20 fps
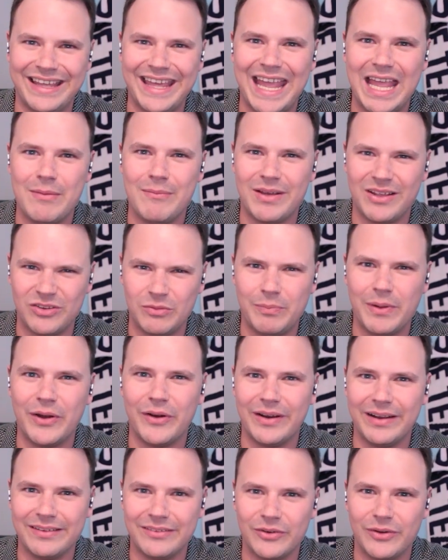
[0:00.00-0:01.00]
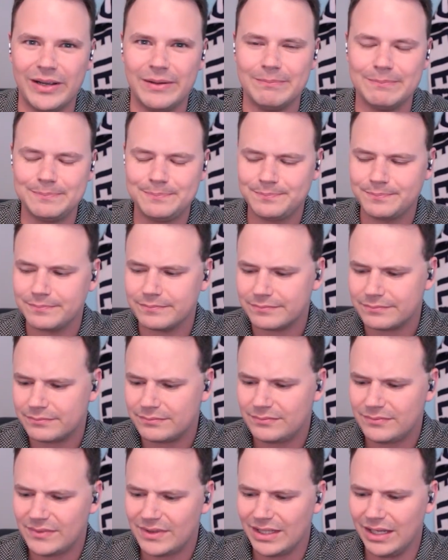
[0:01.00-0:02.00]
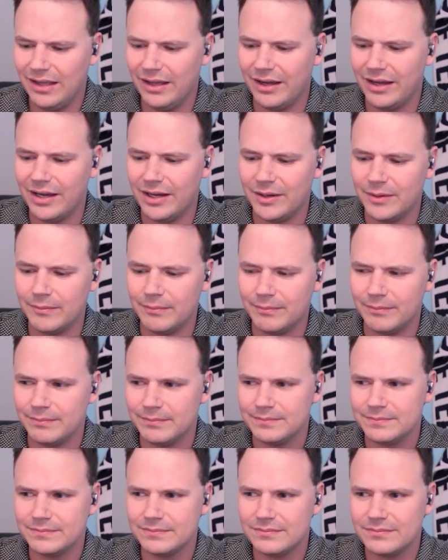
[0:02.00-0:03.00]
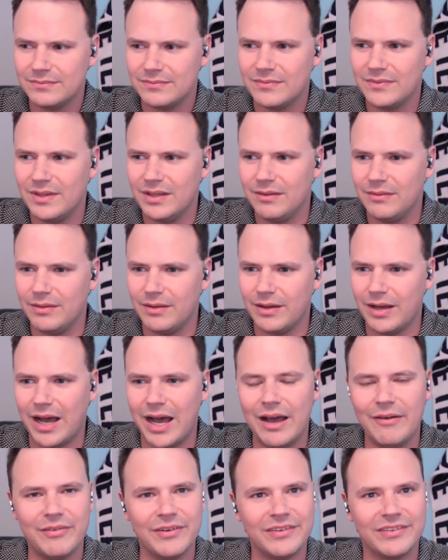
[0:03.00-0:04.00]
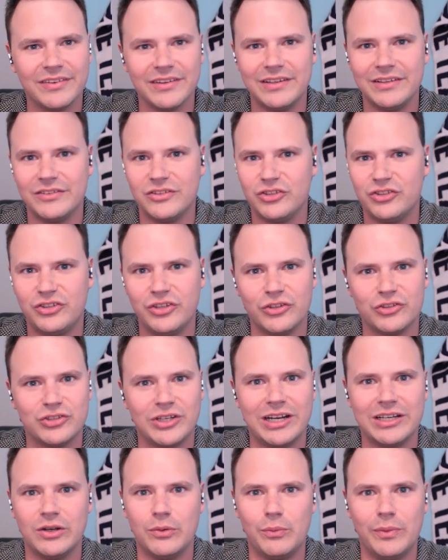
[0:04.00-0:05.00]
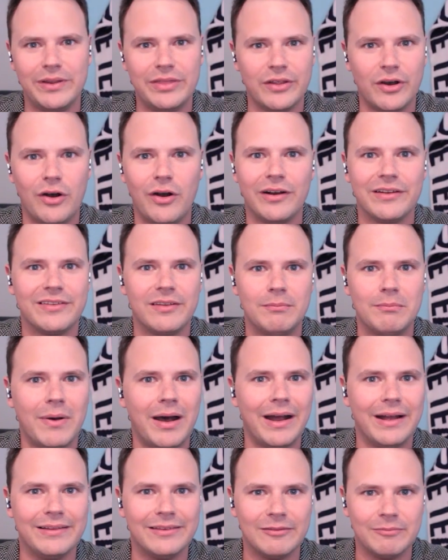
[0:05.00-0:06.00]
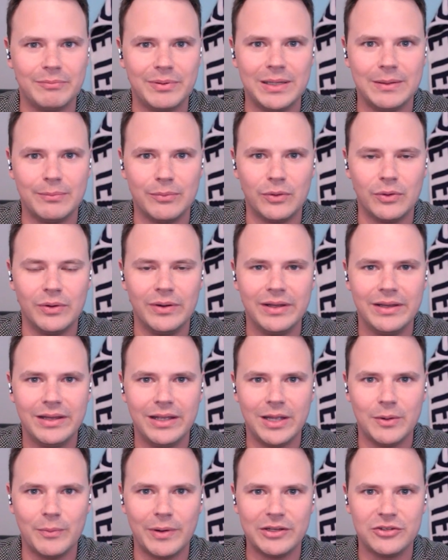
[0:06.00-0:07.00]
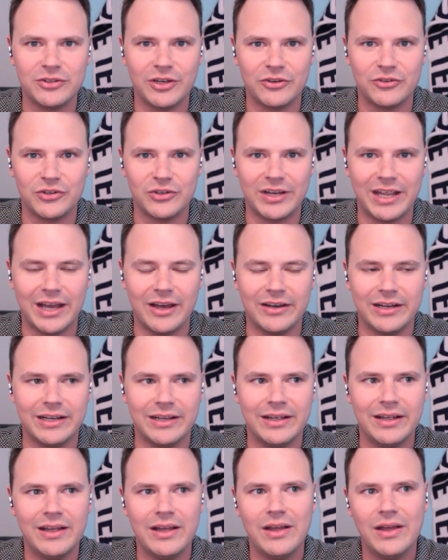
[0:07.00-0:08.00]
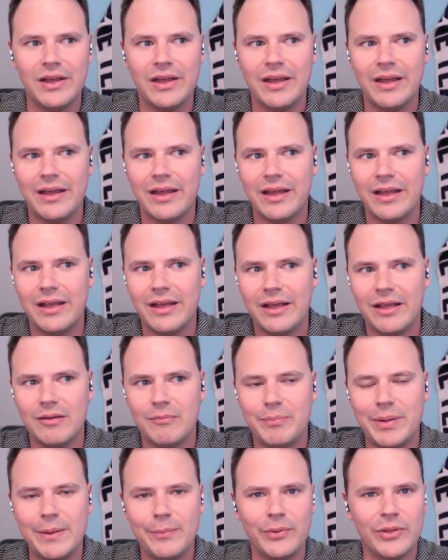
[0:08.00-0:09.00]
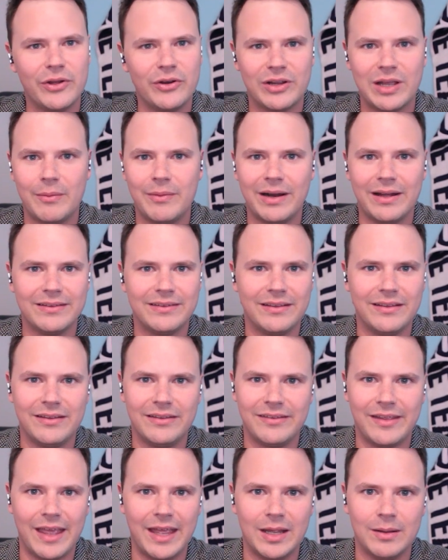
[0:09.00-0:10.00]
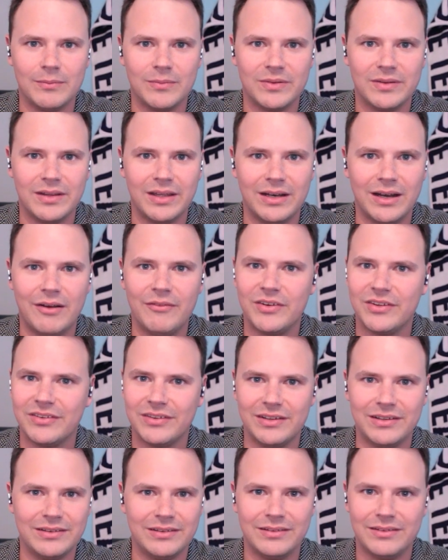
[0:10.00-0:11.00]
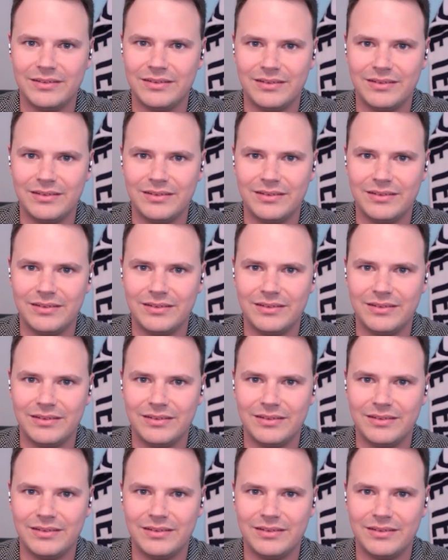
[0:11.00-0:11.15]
game experience, right? Um Obviously still trying to win the hearts and minds of people in Westchester County. People that are coming out to these games, and obviously,